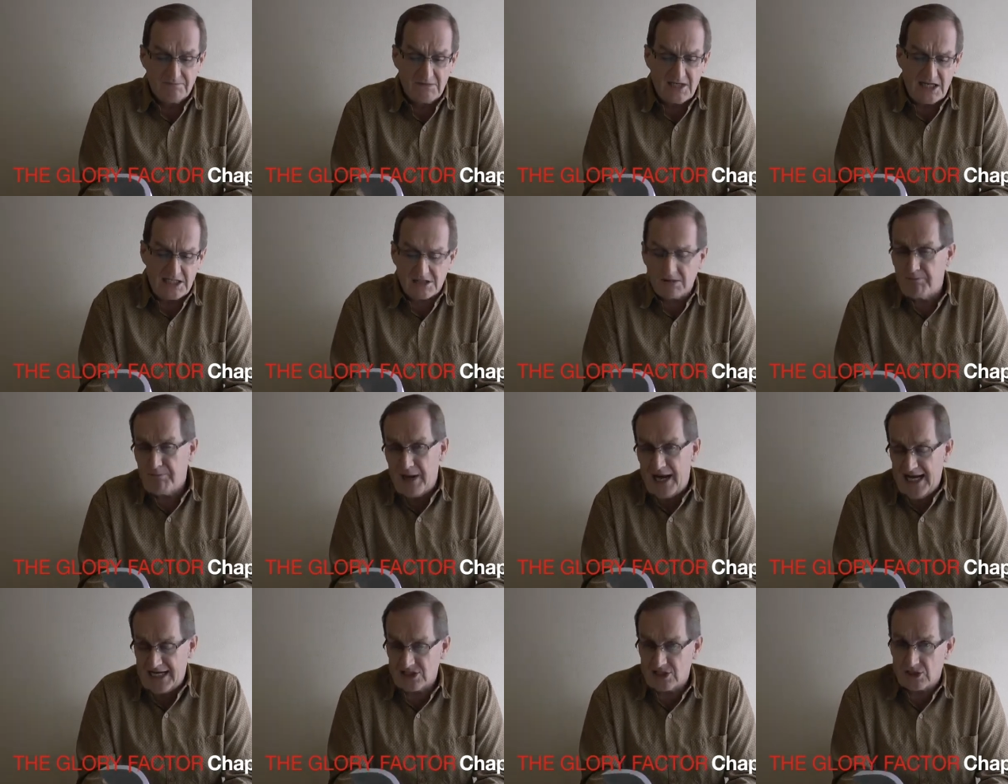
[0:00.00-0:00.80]
As a
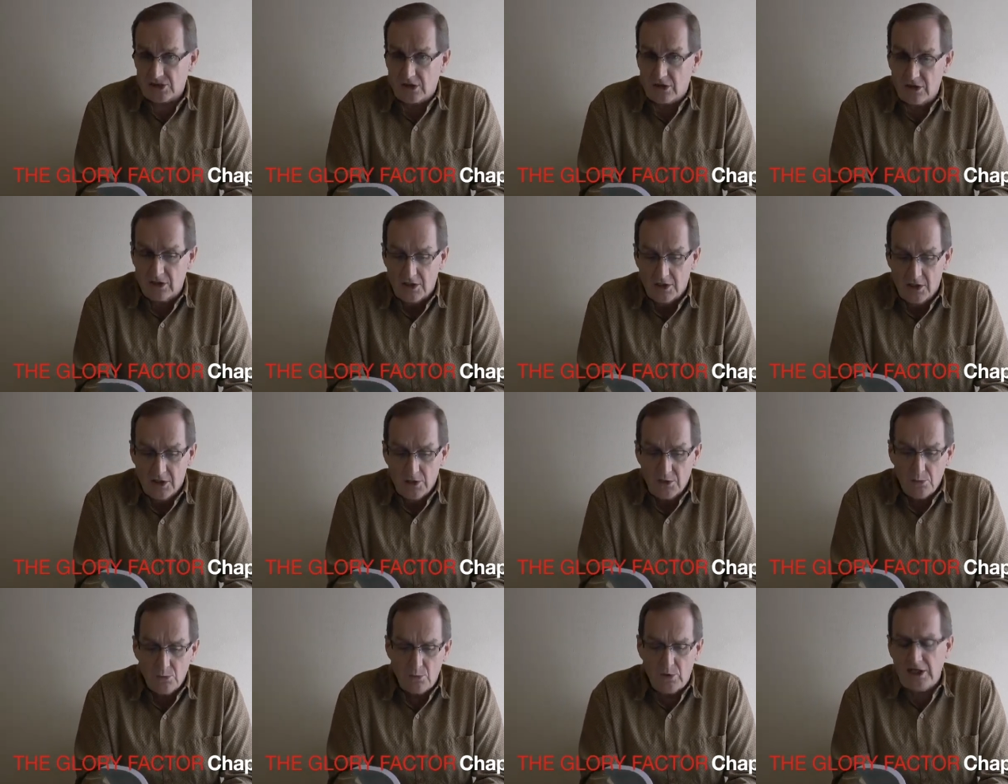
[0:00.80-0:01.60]
pastor,
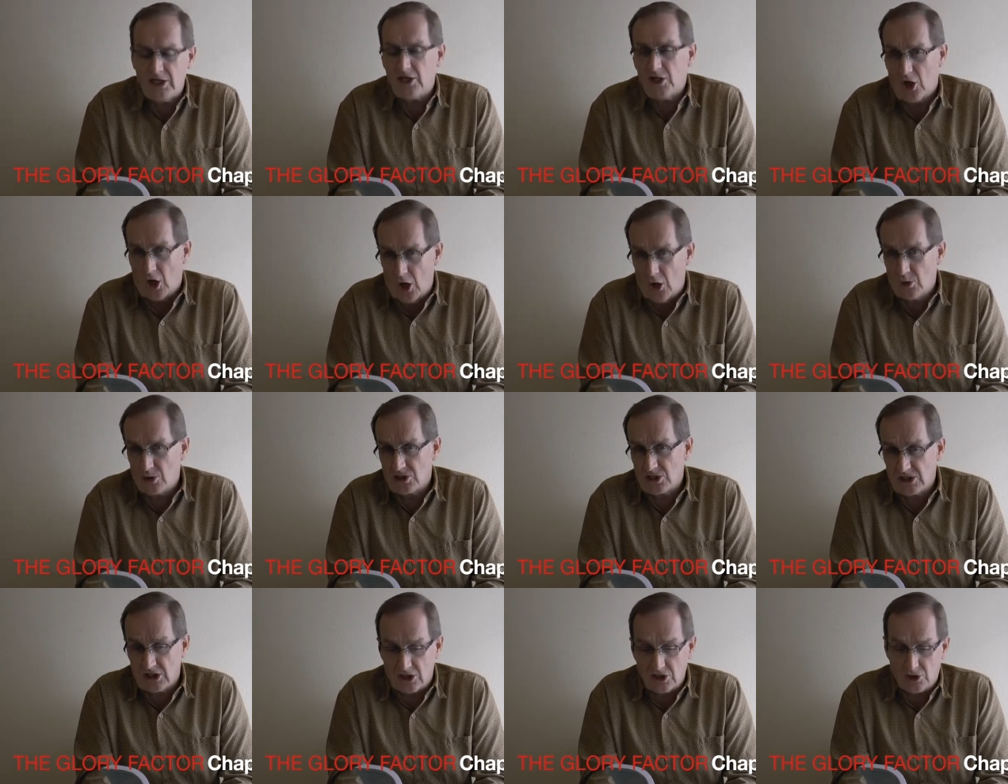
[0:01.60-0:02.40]
we had
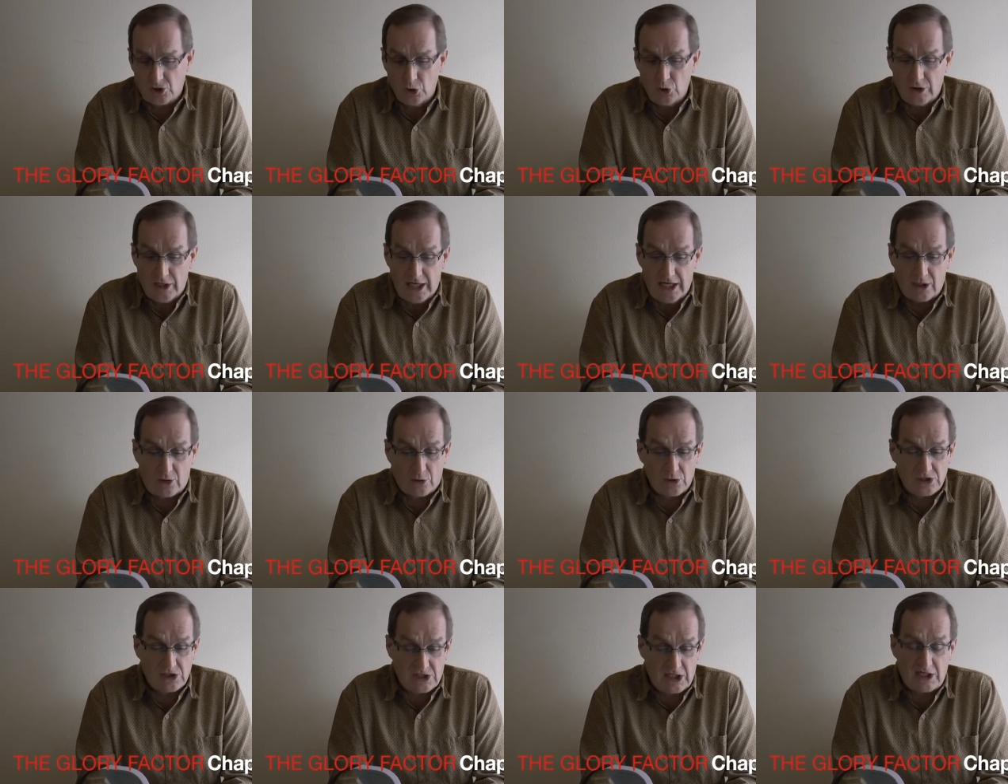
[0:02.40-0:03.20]
hosted a two-day
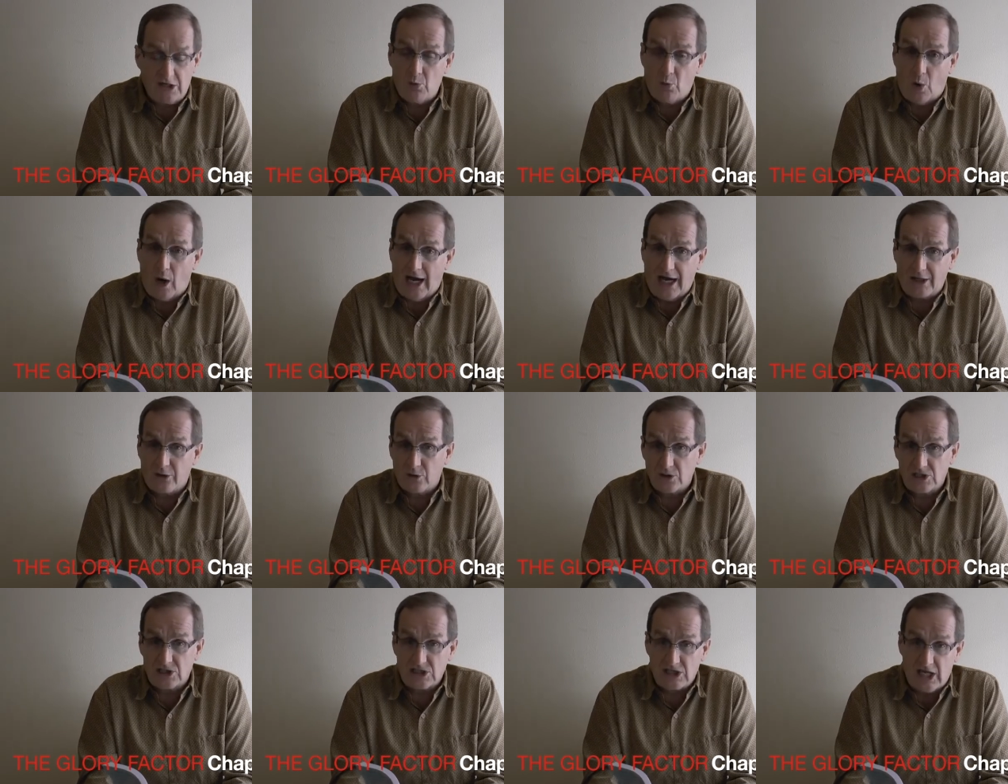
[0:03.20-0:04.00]
citywide
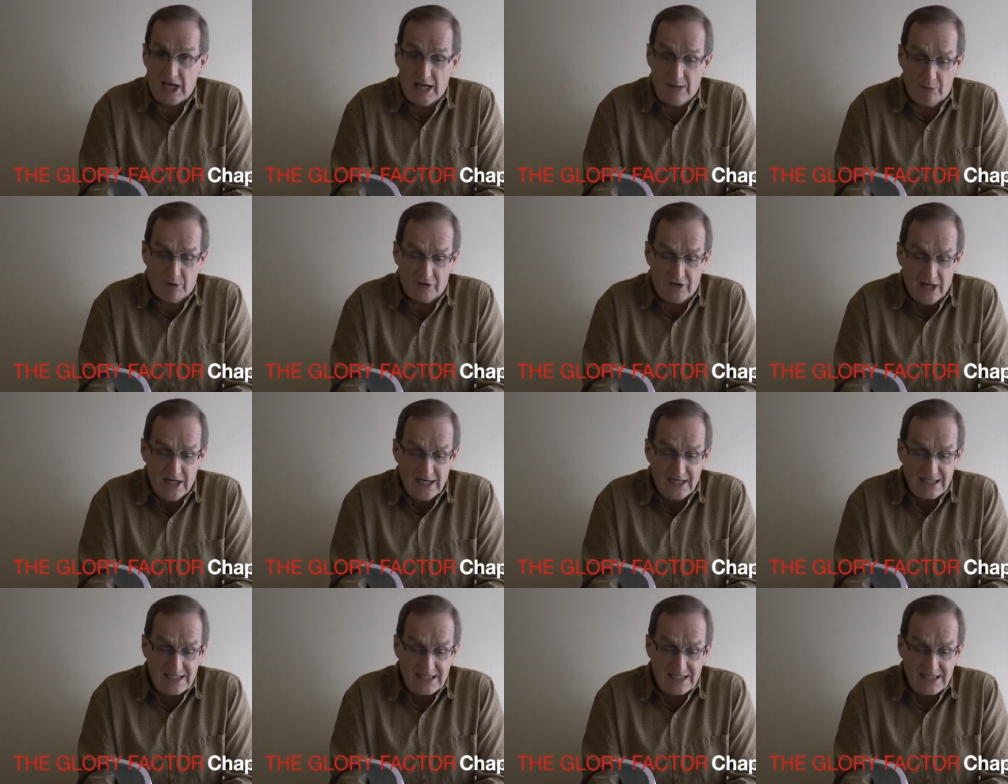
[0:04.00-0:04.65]
crusade with